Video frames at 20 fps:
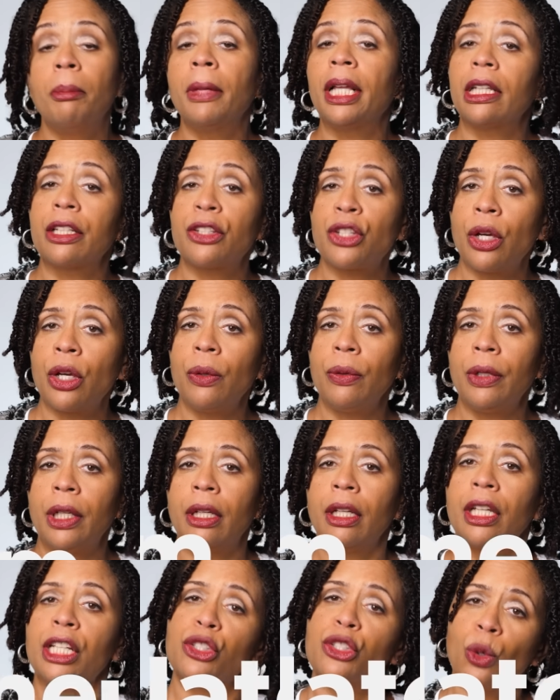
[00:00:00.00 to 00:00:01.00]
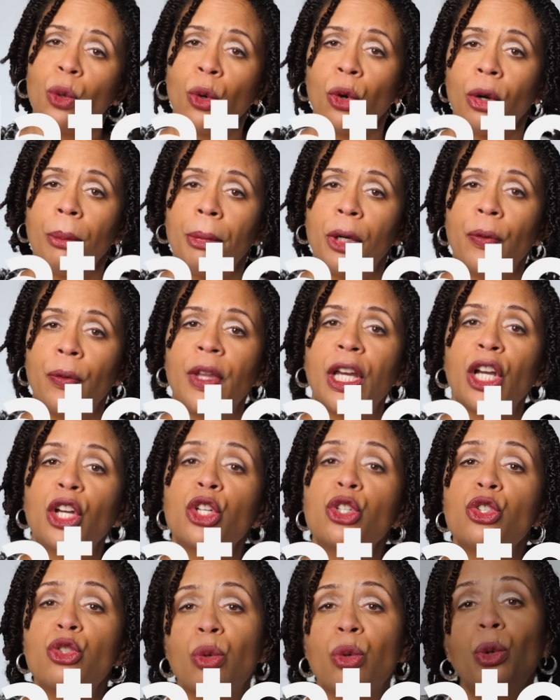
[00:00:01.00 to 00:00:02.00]
Melatonin is a hormone that
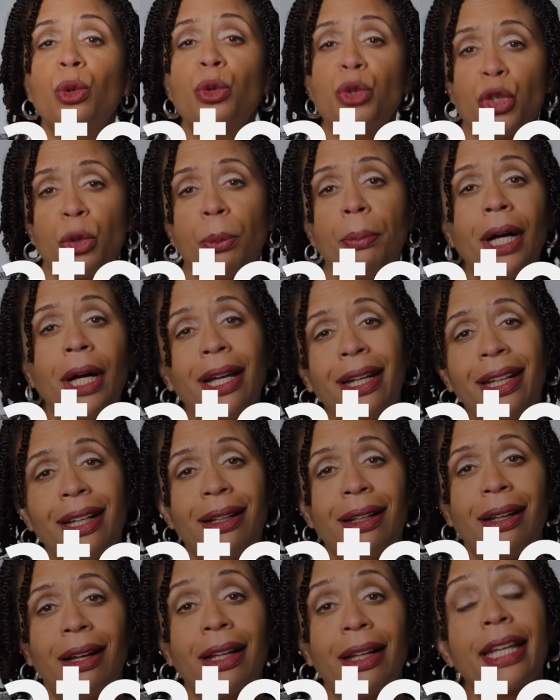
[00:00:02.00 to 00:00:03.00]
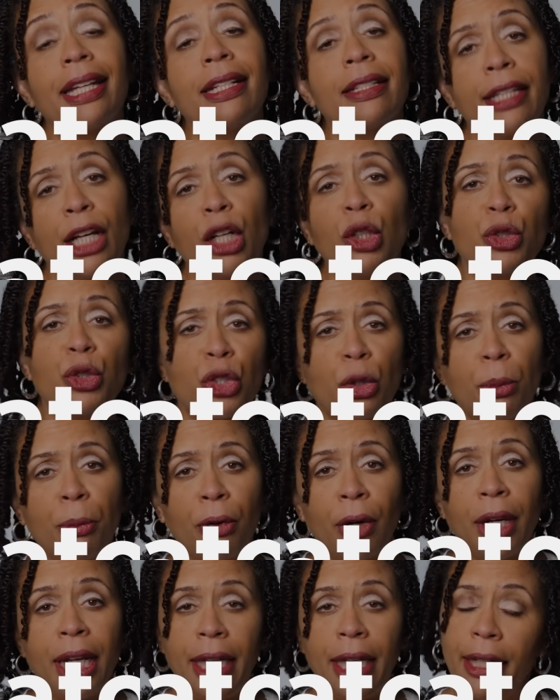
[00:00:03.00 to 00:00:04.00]
controls your body clock and tells your
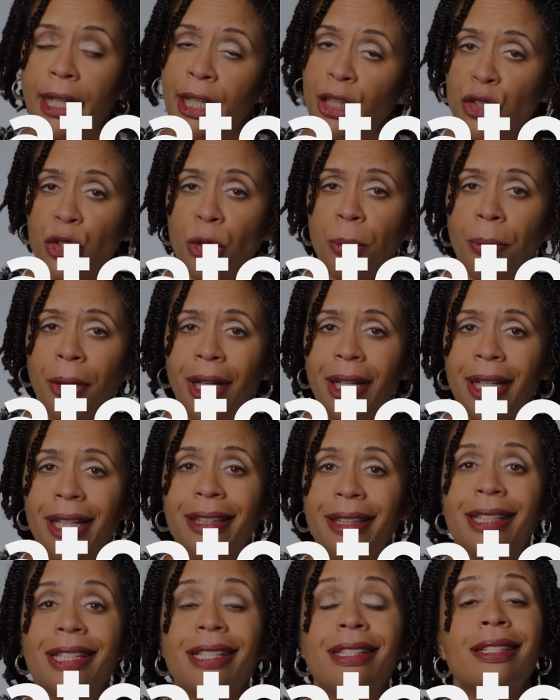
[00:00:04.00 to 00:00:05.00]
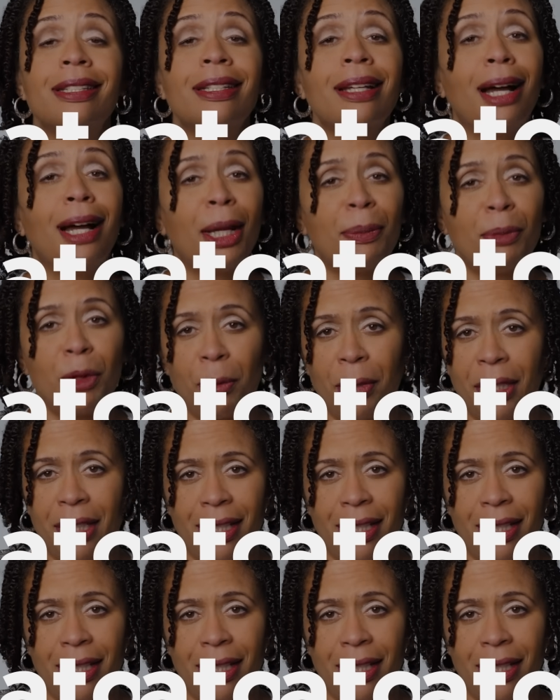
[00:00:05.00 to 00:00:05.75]
brain and your body that it's time to be